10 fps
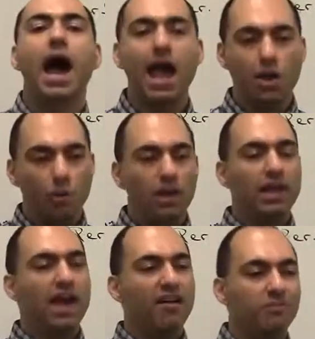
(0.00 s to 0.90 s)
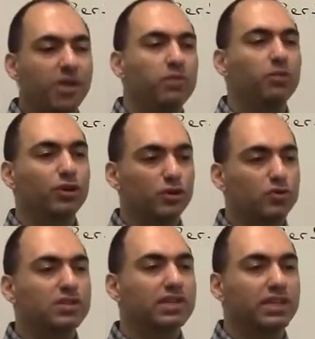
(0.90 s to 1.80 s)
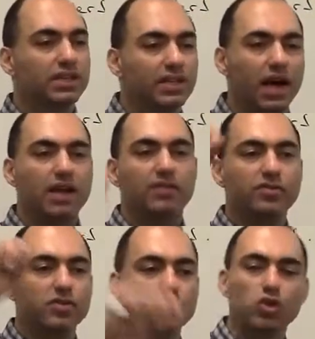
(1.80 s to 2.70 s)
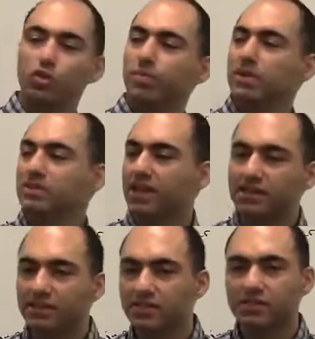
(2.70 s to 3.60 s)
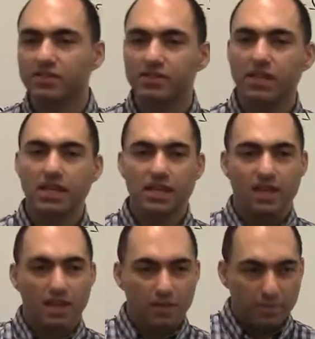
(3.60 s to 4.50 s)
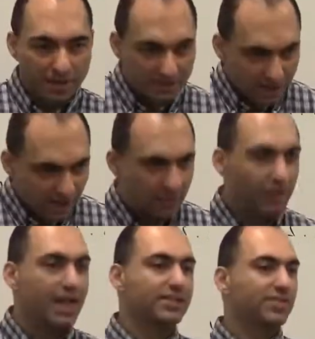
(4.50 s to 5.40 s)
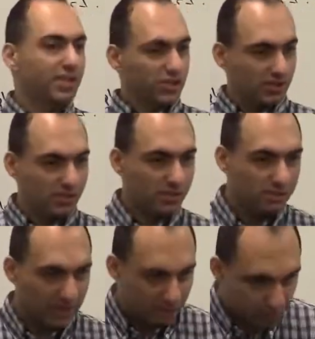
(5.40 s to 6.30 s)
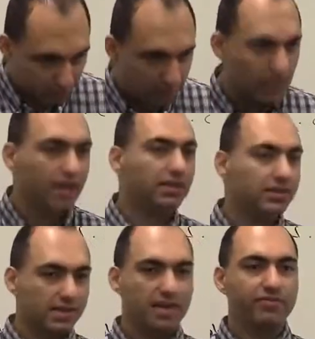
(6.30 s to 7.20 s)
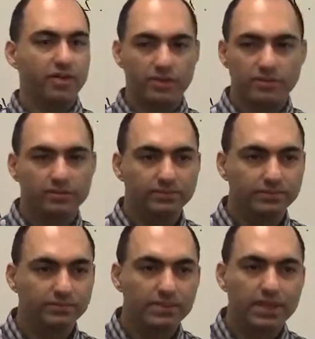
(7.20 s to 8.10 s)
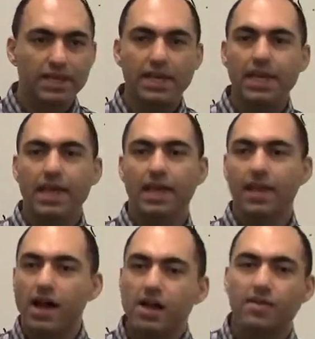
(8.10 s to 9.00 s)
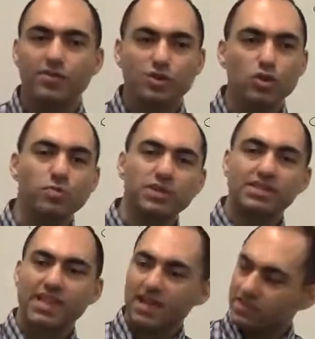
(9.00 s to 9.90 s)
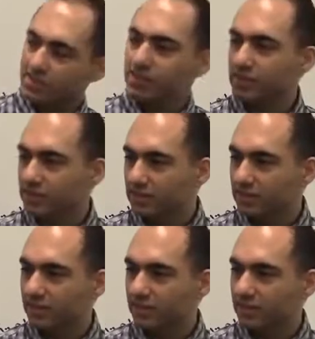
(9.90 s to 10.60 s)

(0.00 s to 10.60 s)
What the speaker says: I will have been producing a lot of stupid sentences by the time the class finishes, by 3 o'clock this afternoon. A lot of stupid sentences.